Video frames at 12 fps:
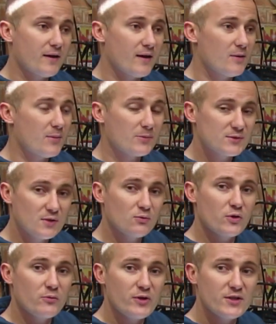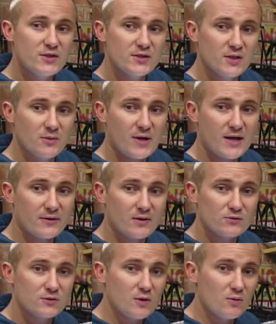I'm still doing research in the
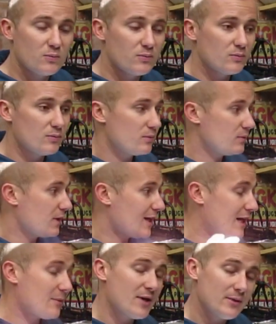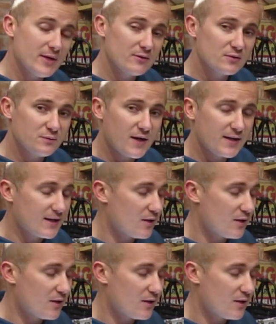background, so I may be able to find